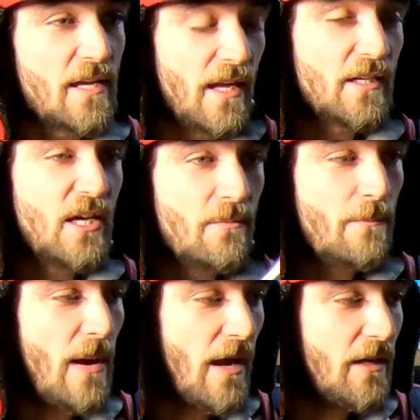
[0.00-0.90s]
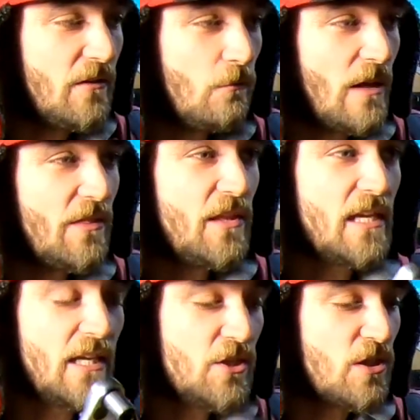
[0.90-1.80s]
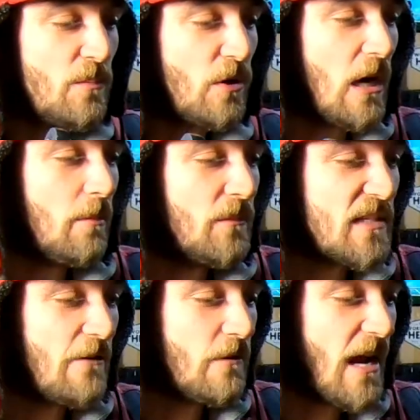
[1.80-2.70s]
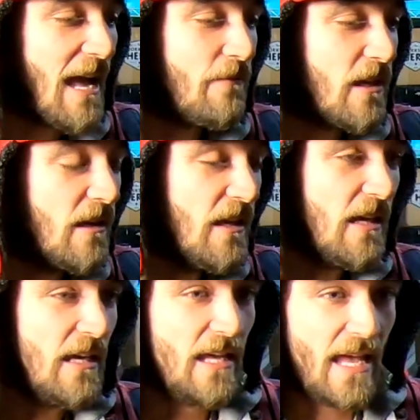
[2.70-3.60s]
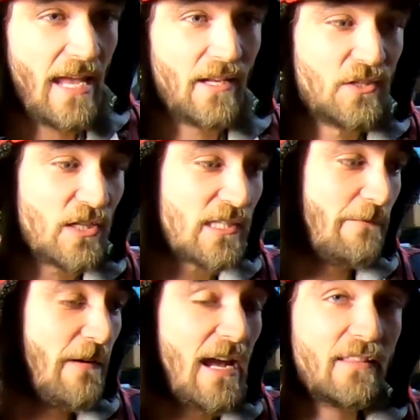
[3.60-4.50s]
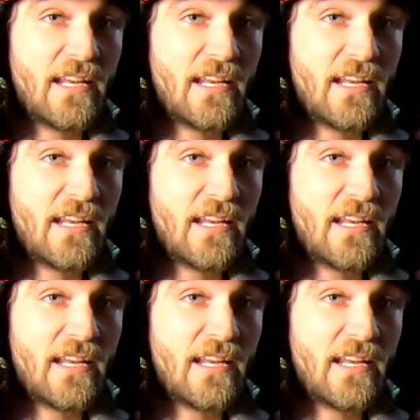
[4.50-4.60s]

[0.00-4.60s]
and combined with the engine problems that we're having and just the fact that